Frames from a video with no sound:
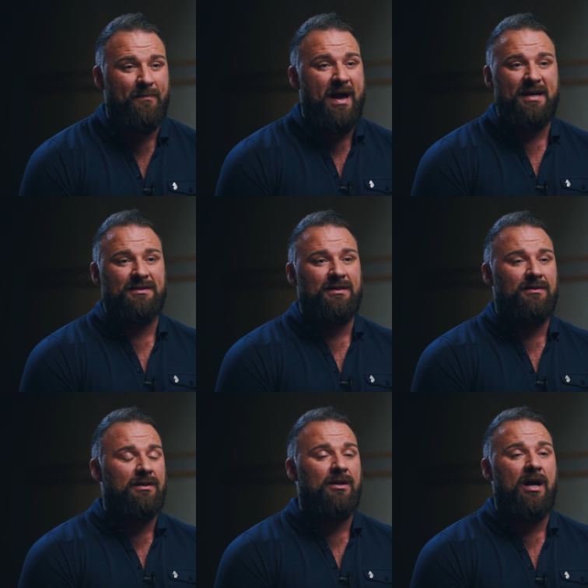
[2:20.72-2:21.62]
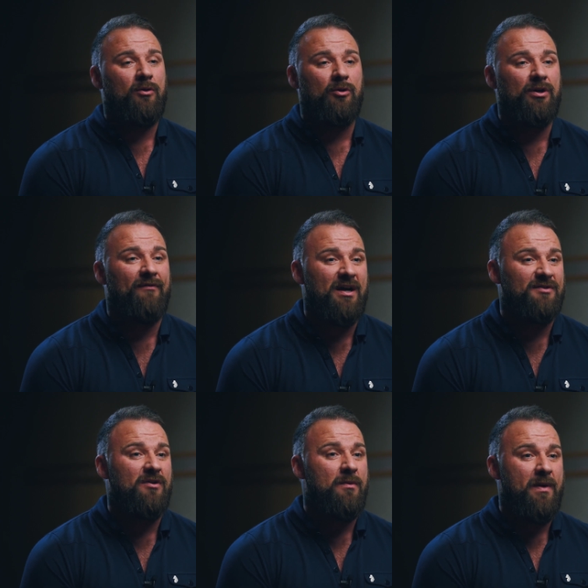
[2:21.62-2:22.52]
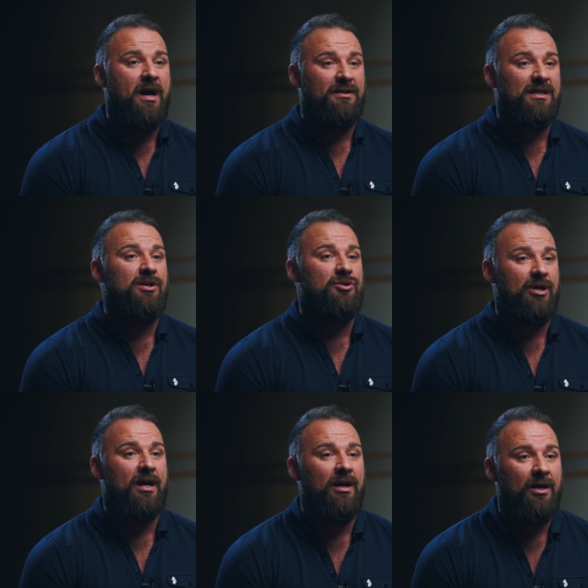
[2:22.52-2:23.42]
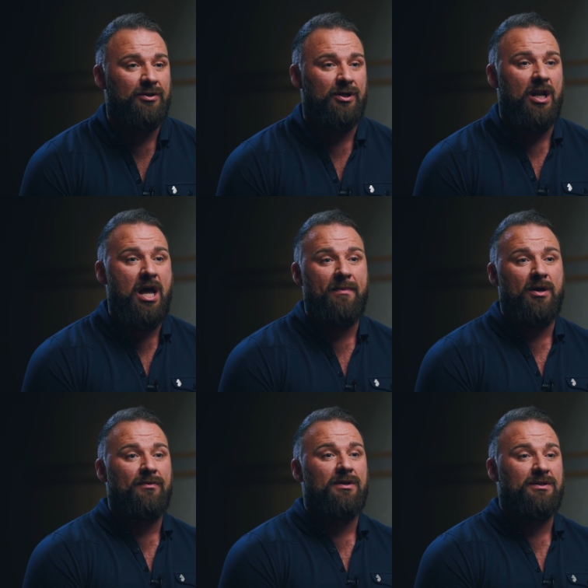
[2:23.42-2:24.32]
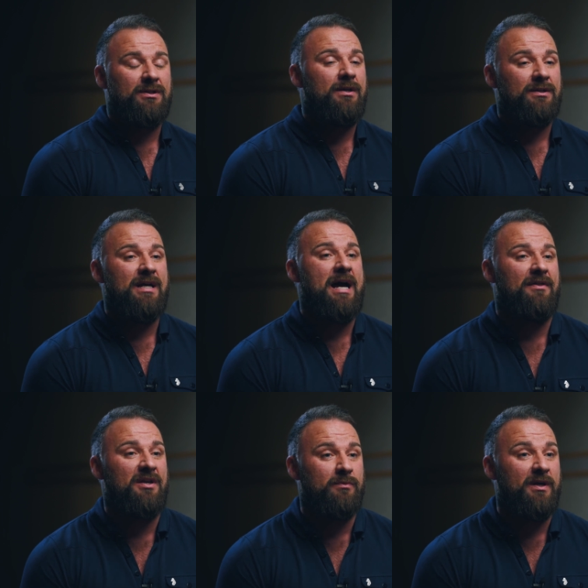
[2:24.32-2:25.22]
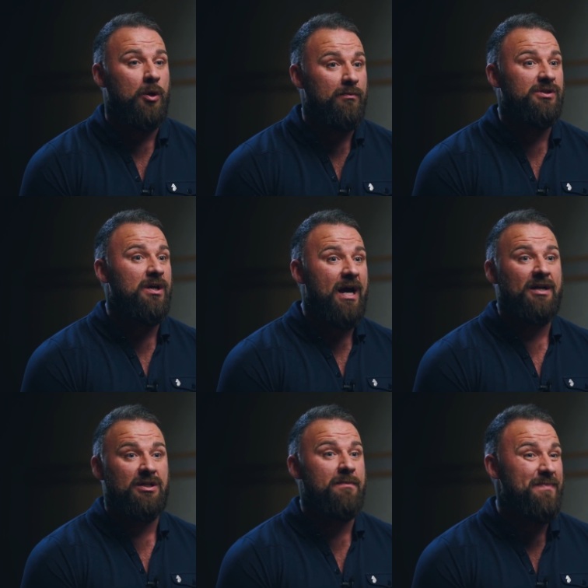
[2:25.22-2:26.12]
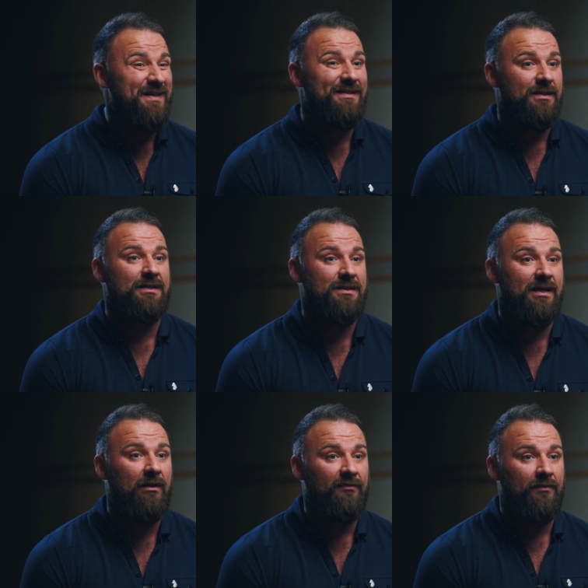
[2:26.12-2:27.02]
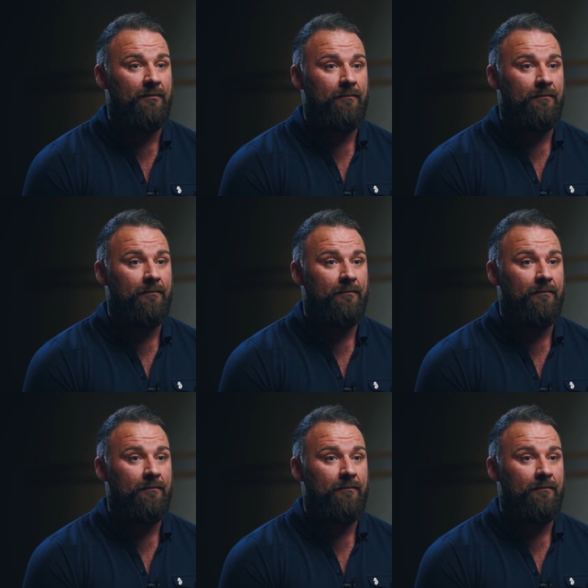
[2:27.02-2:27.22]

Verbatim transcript: the best, and I couldn't have asked for a better teacher to learn me on this side of things when it comes to actually business itself.